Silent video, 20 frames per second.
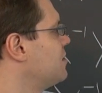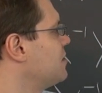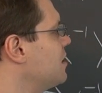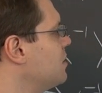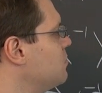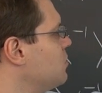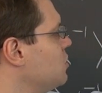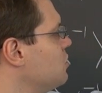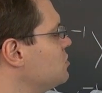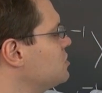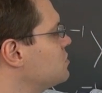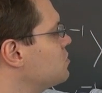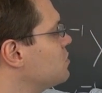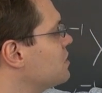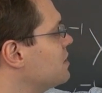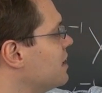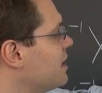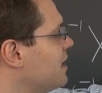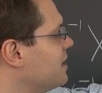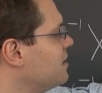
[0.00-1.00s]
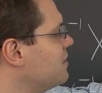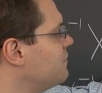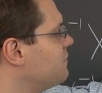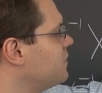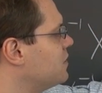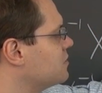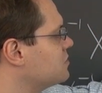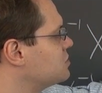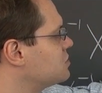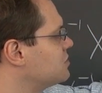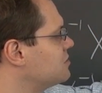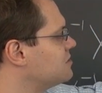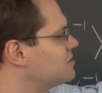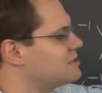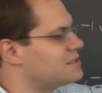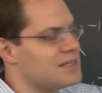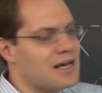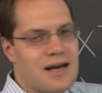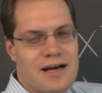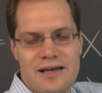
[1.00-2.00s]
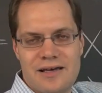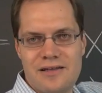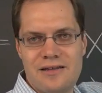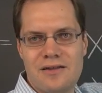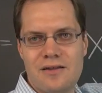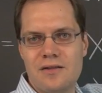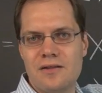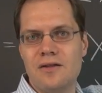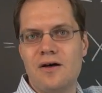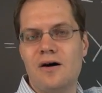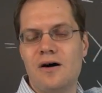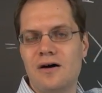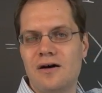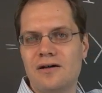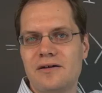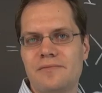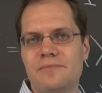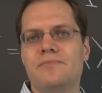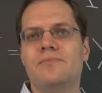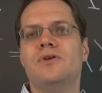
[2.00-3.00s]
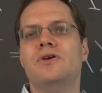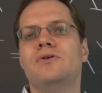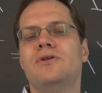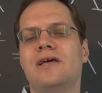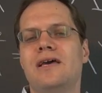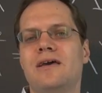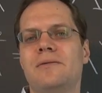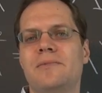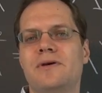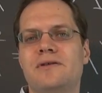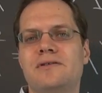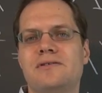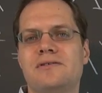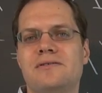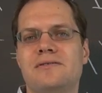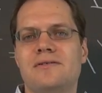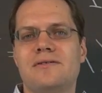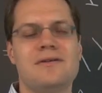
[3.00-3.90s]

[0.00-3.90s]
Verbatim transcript: can be used with any function, sine, log, you name it,